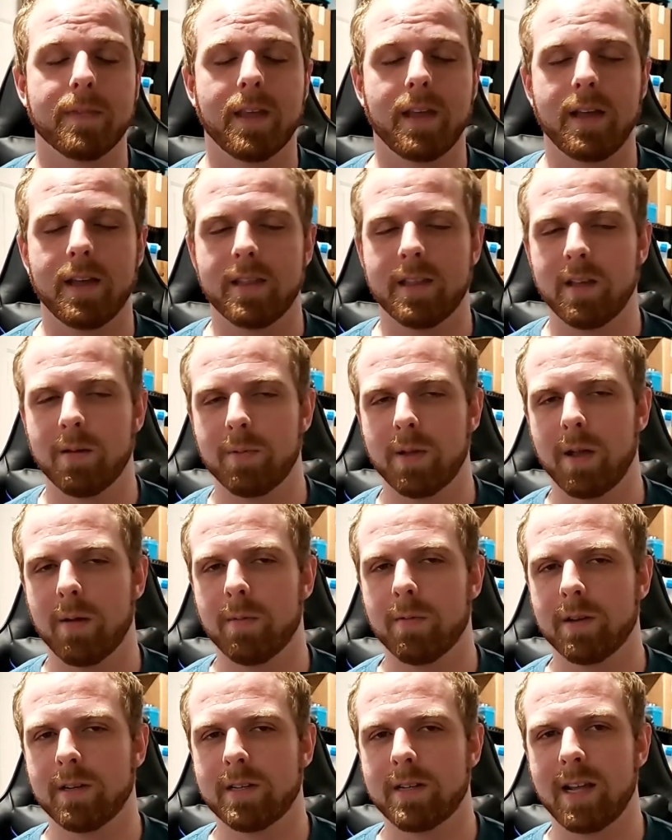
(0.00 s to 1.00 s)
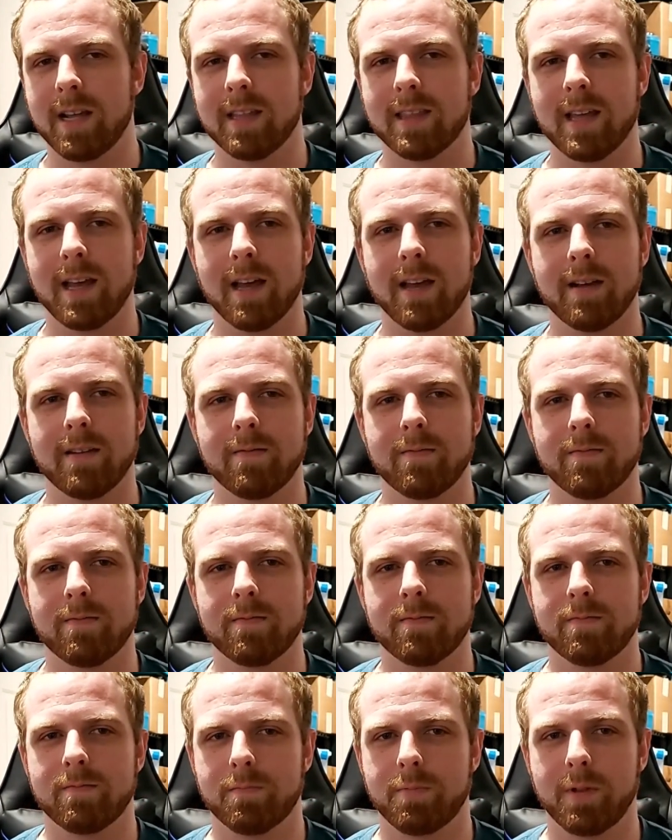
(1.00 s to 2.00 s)
they'll be able to take that
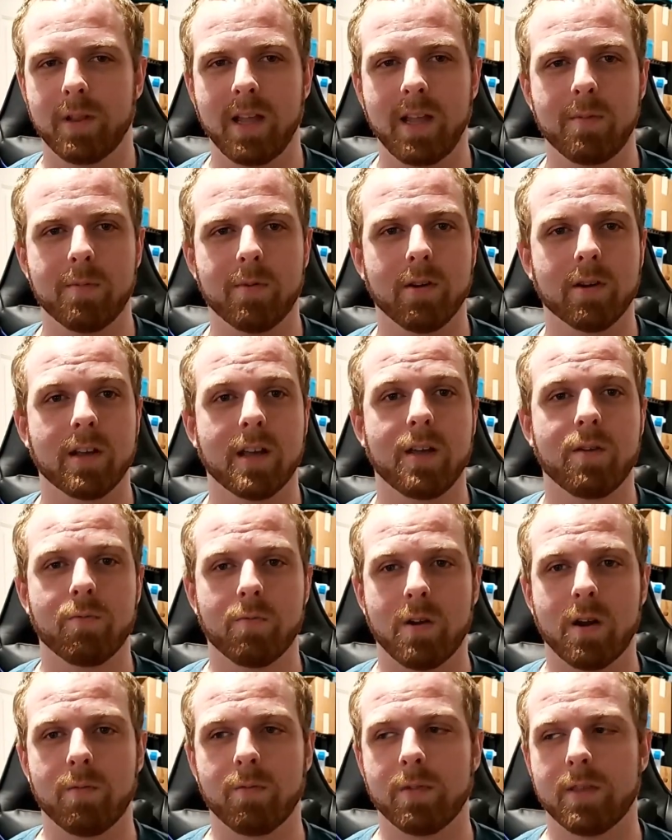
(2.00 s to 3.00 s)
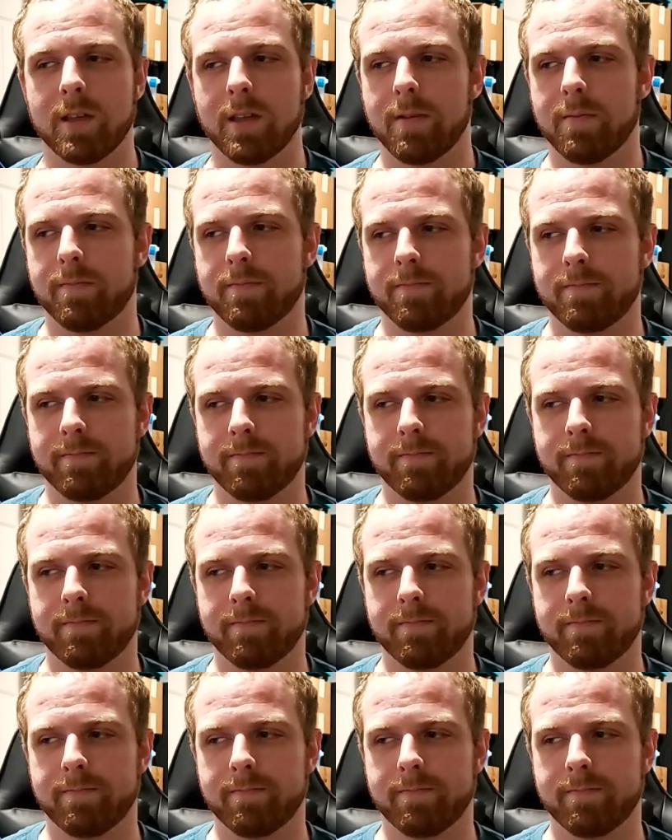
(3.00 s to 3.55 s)
playbook and run with it.